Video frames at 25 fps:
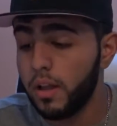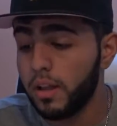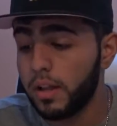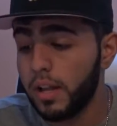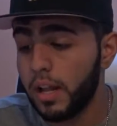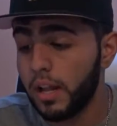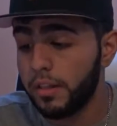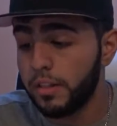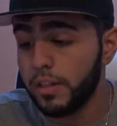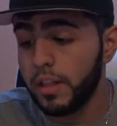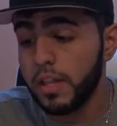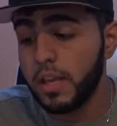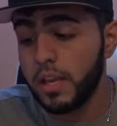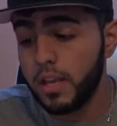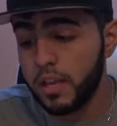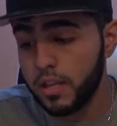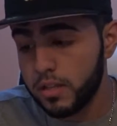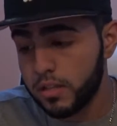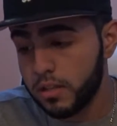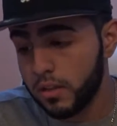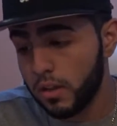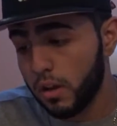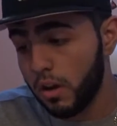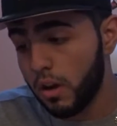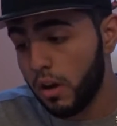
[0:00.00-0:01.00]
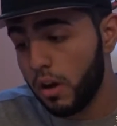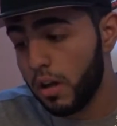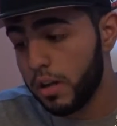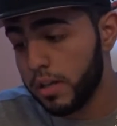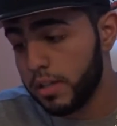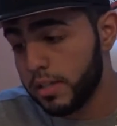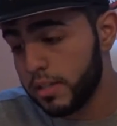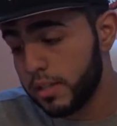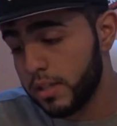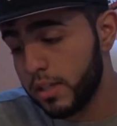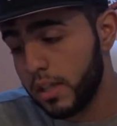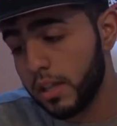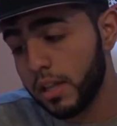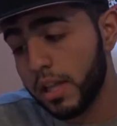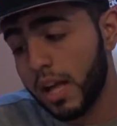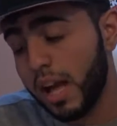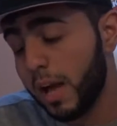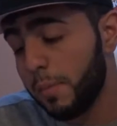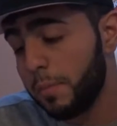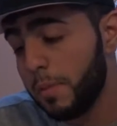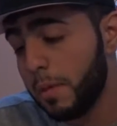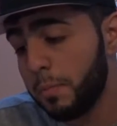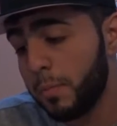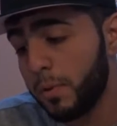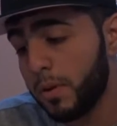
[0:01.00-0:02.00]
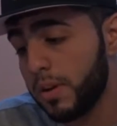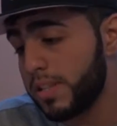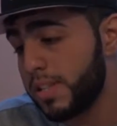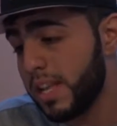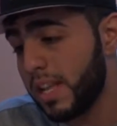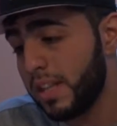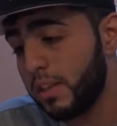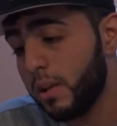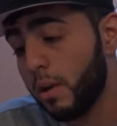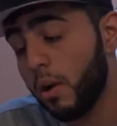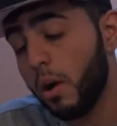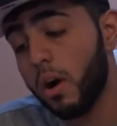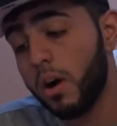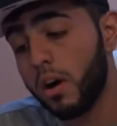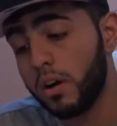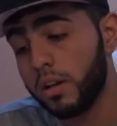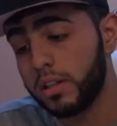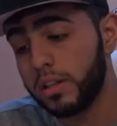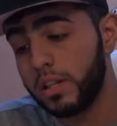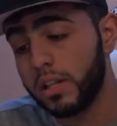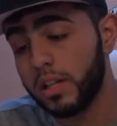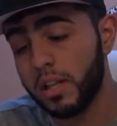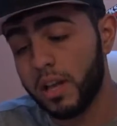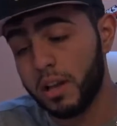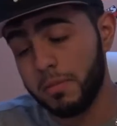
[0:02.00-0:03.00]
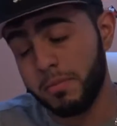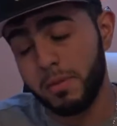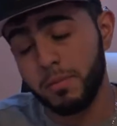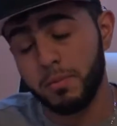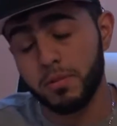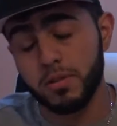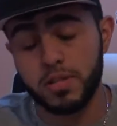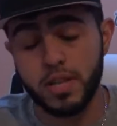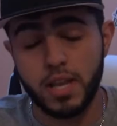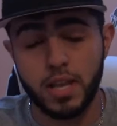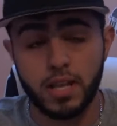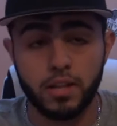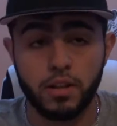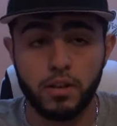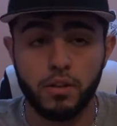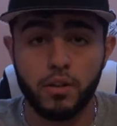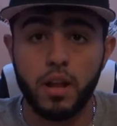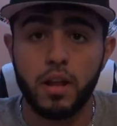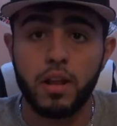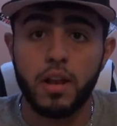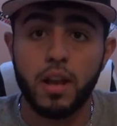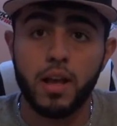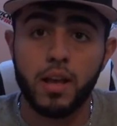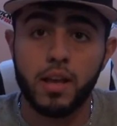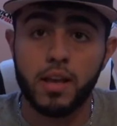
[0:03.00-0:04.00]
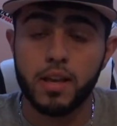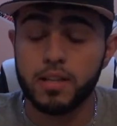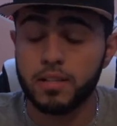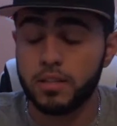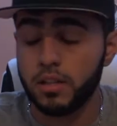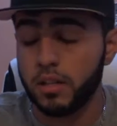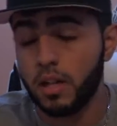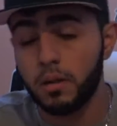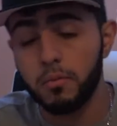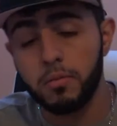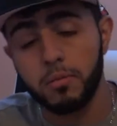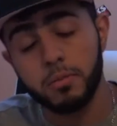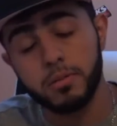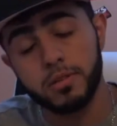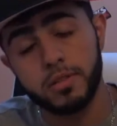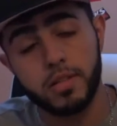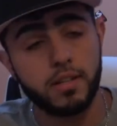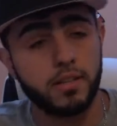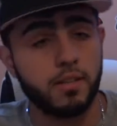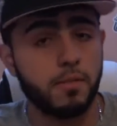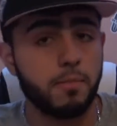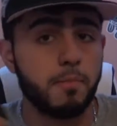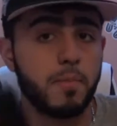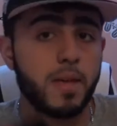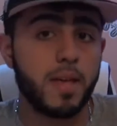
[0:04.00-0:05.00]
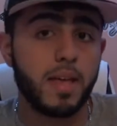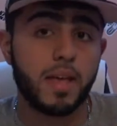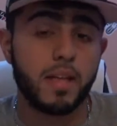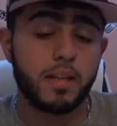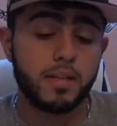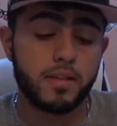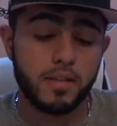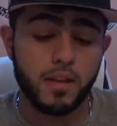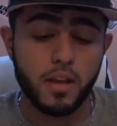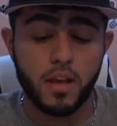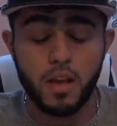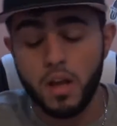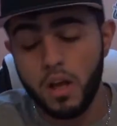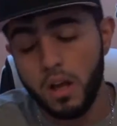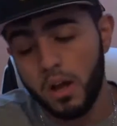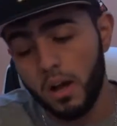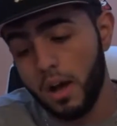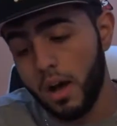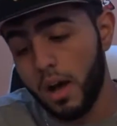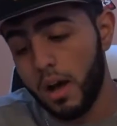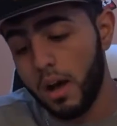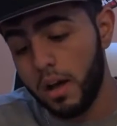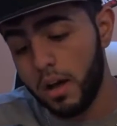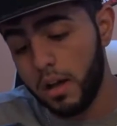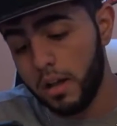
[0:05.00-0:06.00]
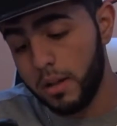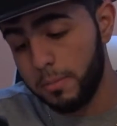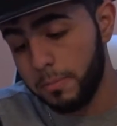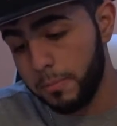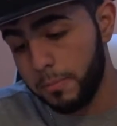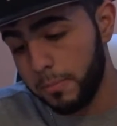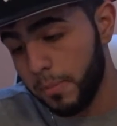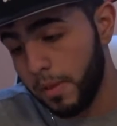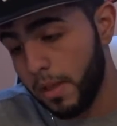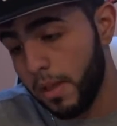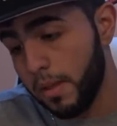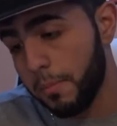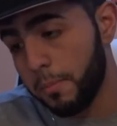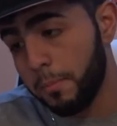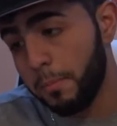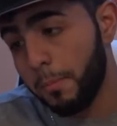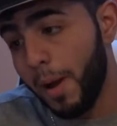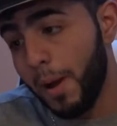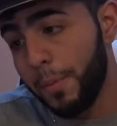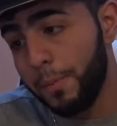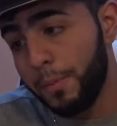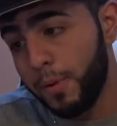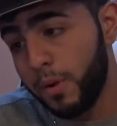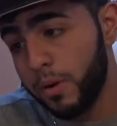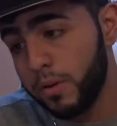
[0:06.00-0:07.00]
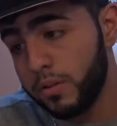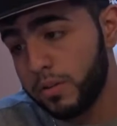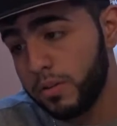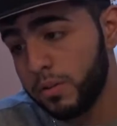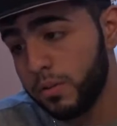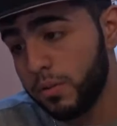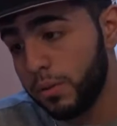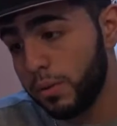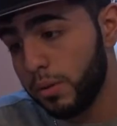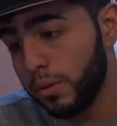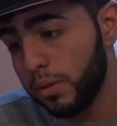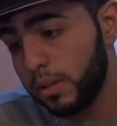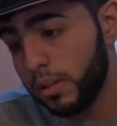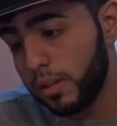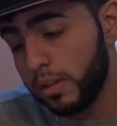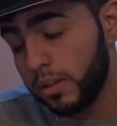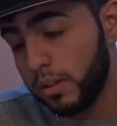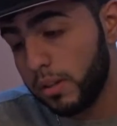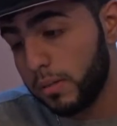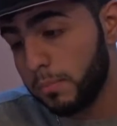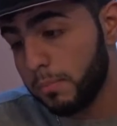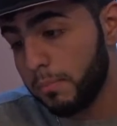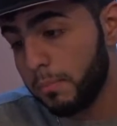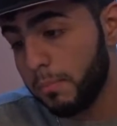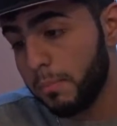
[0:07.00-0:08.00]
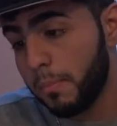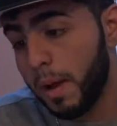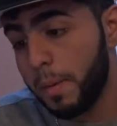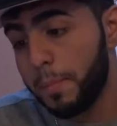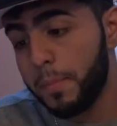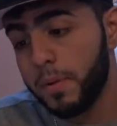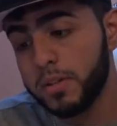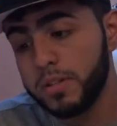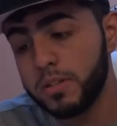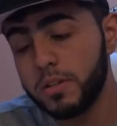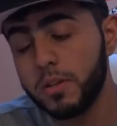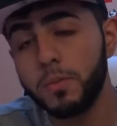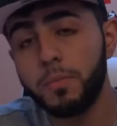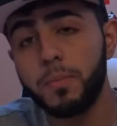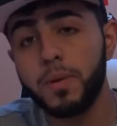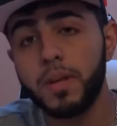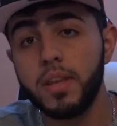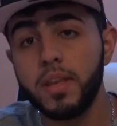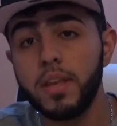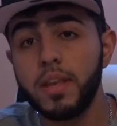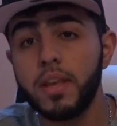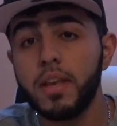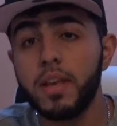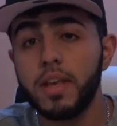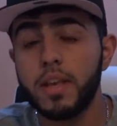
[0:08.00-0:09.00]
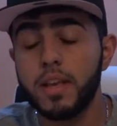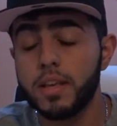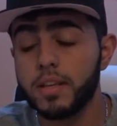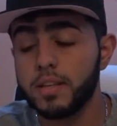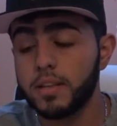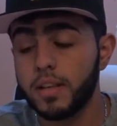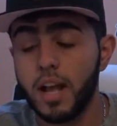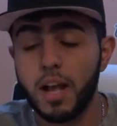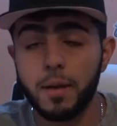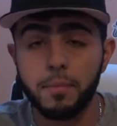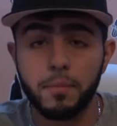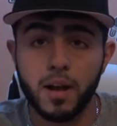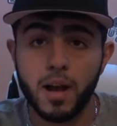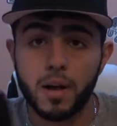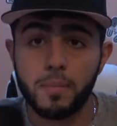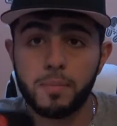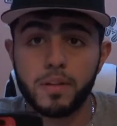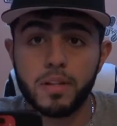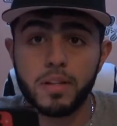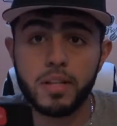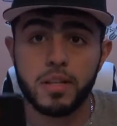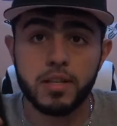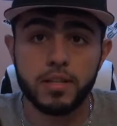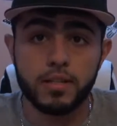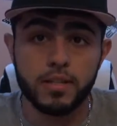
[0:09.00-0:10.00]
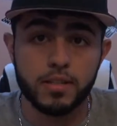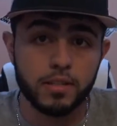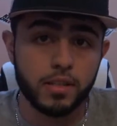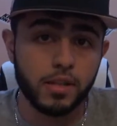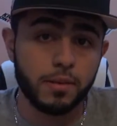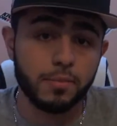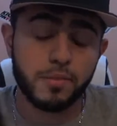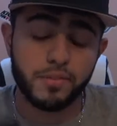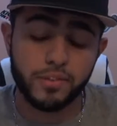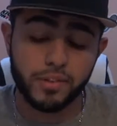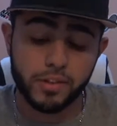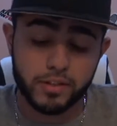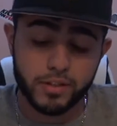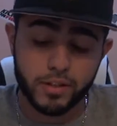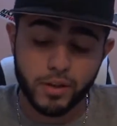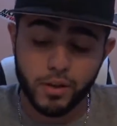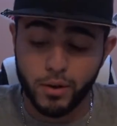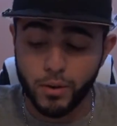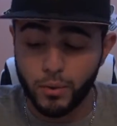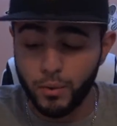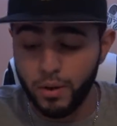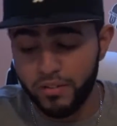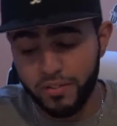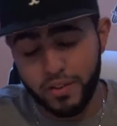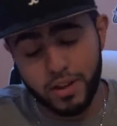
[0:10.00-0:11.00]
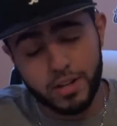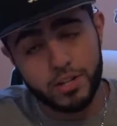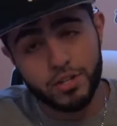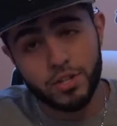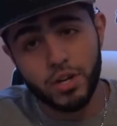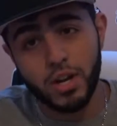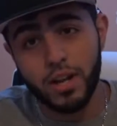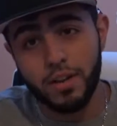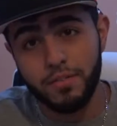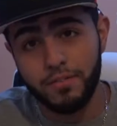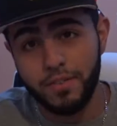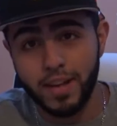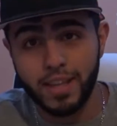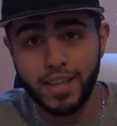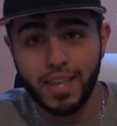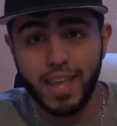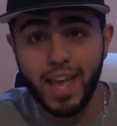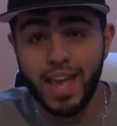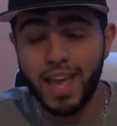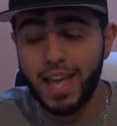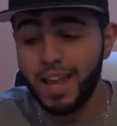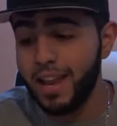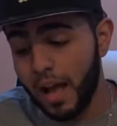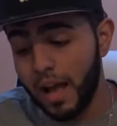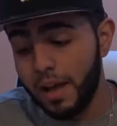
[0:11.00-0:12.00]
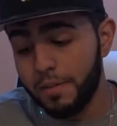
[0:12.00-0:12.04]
Now these, honestly, a lot of people are saying they're ugly, a lot of people are saying they're nice, a lot of people saying they're mids. On um, my personal my personal opinion is I'm copping these. You're gonna be for the toe if I try, if I can.